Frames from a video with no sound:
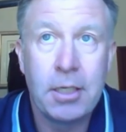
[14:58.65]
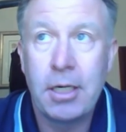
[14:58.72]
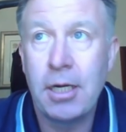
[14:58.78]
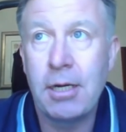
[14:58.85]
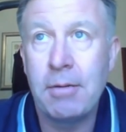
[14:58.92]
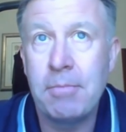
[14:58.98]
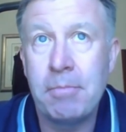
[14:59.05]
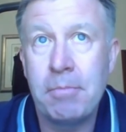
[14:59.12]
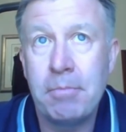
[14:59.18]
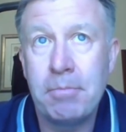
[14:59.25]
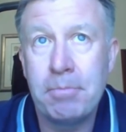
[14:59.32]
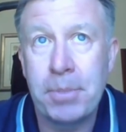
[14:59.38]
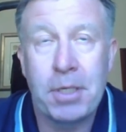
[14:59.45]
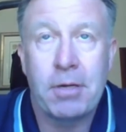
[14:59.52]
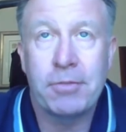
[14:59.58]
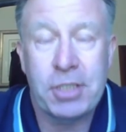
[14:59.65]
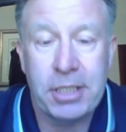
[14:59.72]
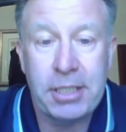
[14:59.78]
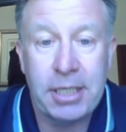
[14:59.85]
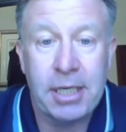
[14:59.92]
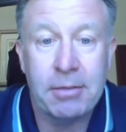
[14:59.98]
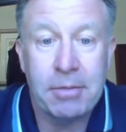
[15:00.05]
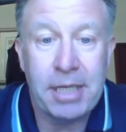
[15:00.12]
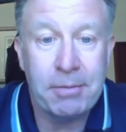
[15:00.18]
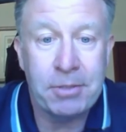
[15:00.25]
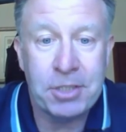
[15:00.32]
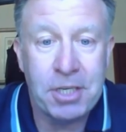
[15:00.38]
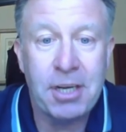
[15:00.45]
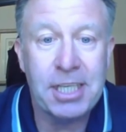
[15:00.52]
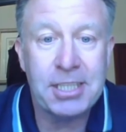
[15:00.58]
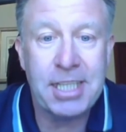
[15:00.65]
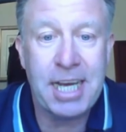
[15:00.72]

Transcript: you. But obviously, you know, it was nice